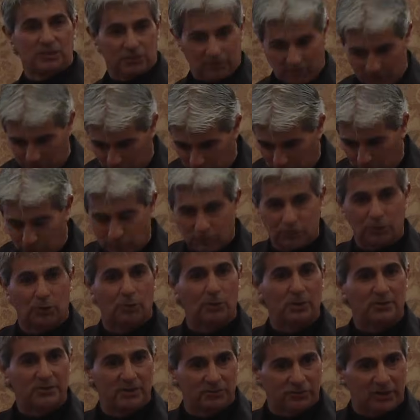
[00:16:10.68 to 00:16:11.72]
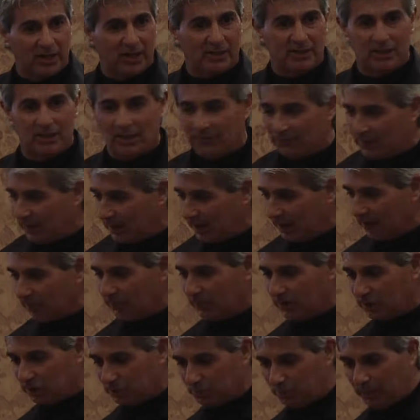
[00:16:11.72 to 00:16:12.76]
starts showing this activity of
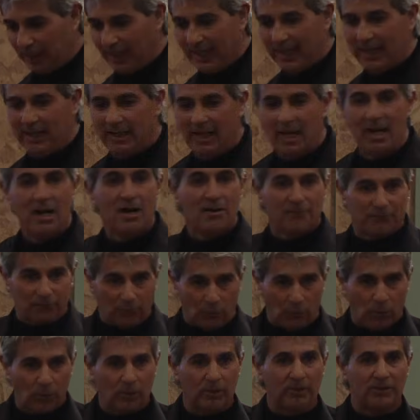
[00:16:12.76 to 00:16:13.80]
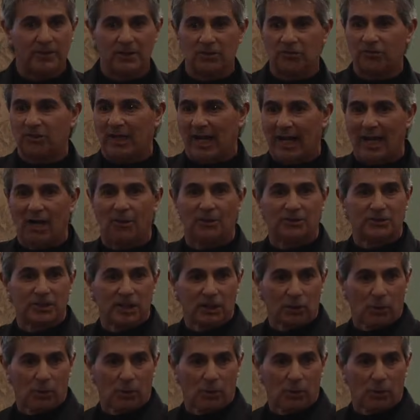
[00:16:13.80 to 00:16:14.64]
displaying for this cow as he